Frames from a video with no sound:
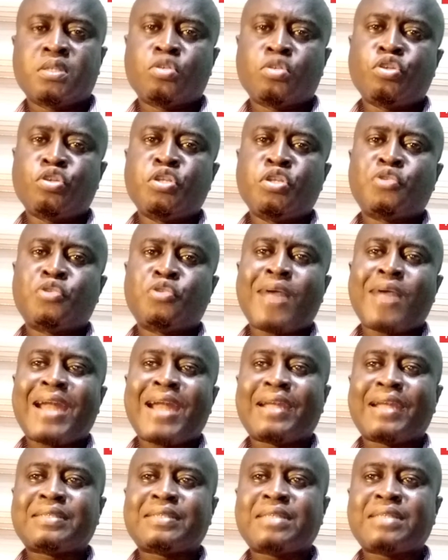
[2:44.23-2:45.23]
So you need to
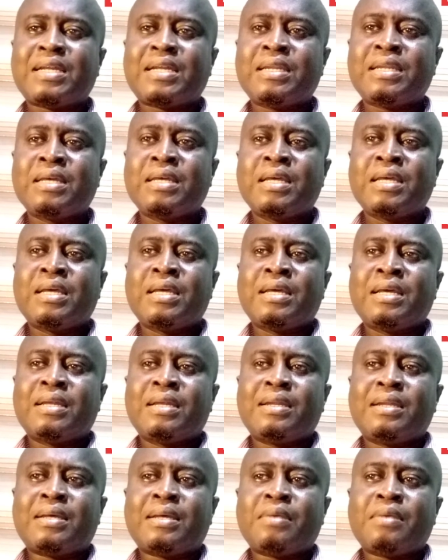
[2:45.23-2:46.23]
understand
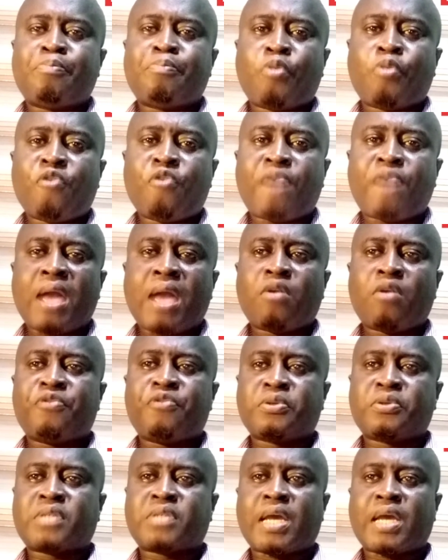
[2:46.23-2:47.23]
the profile
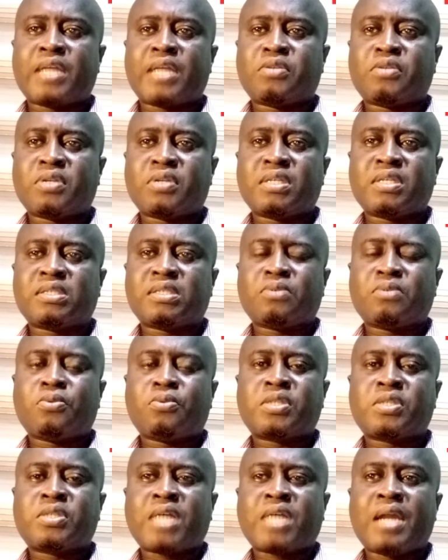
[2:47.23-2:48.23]
of your target audience.
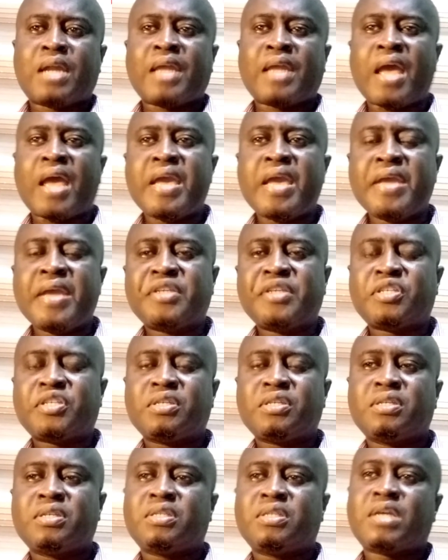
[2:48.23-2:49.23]
What are their
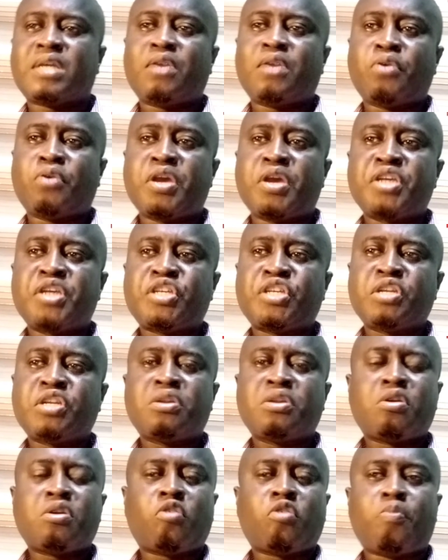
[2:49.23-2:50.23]
age, their
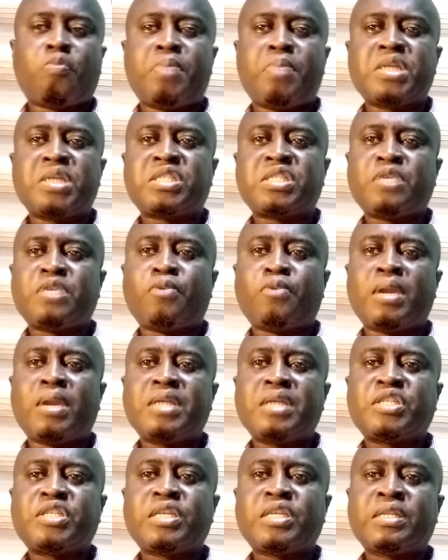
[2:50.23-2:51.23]
location, occupation,
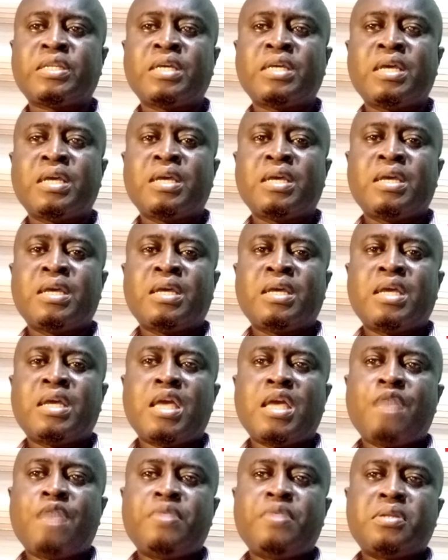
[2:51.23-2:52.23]
religion,
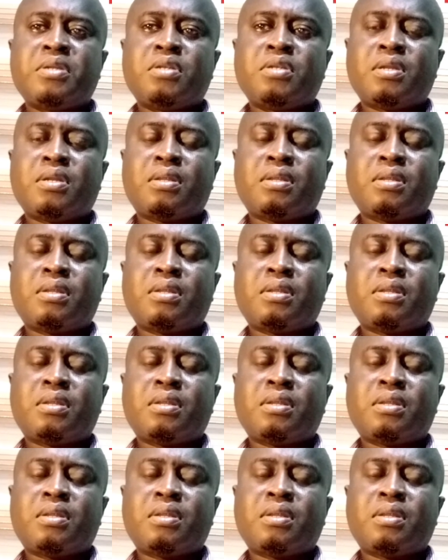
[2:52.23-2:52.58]
even